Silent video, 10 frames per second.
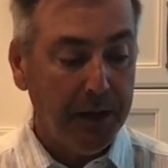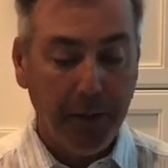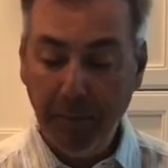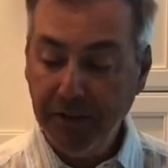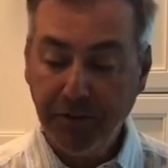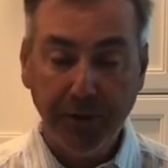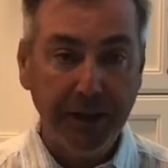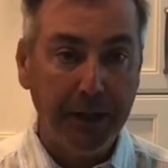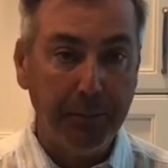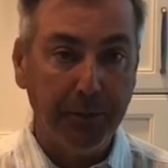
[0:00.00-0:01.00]
Make sure you
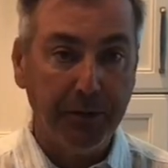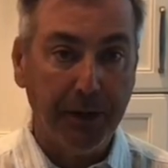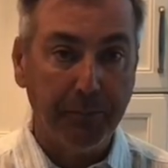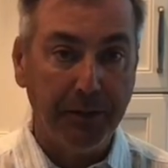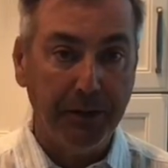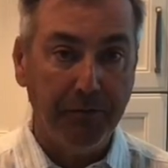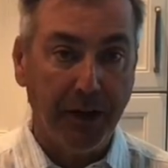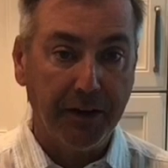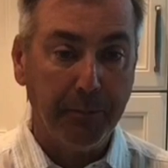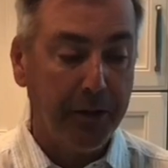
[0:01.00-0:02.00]
keep your empty
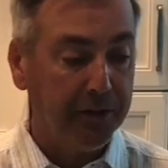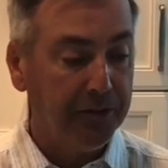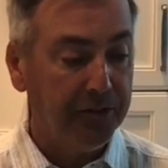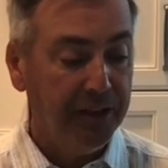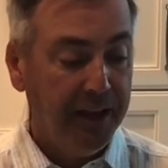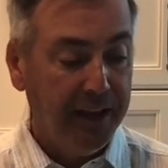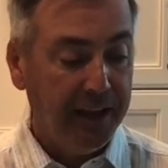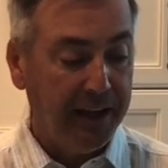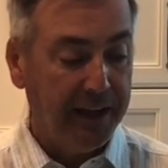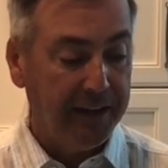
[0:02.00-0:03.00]
vodka bottles,
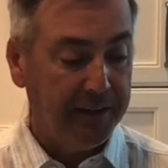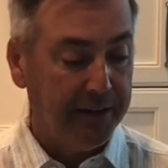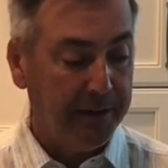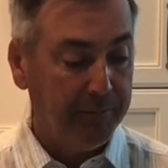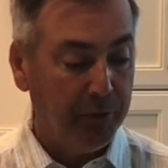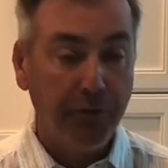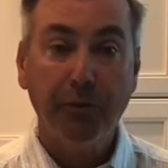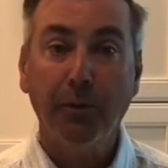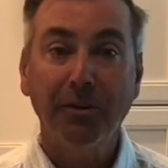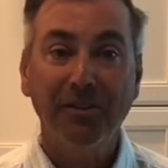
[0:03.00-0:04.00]
and look
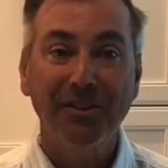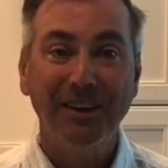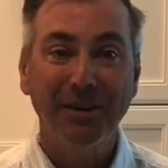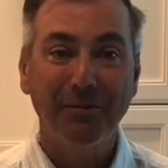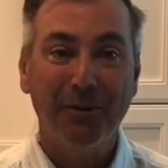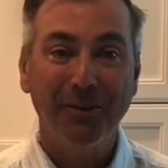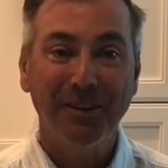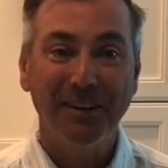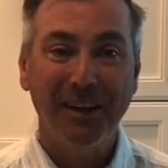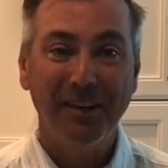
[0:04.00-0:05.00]
forward to seeing you in
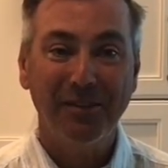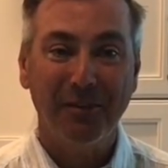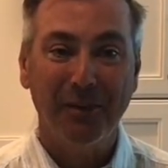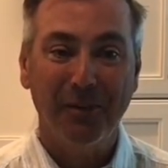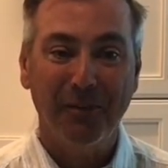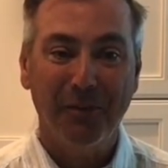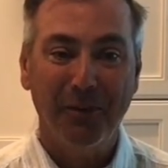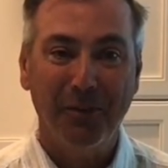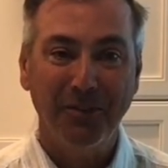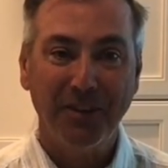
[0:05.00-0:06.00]
14 days, and
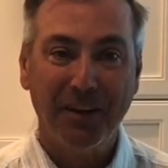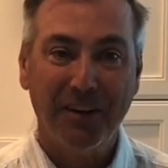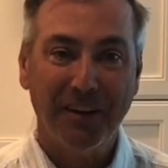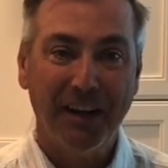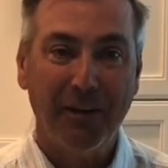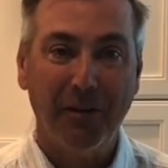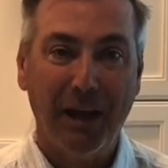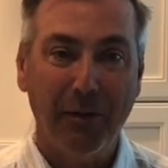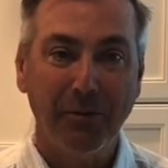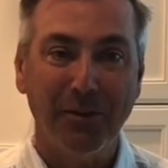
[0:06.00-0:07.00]
we'll check on
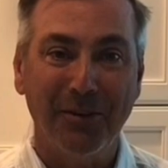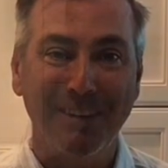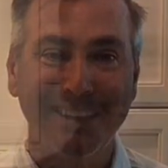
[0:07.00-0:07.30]
how it's going.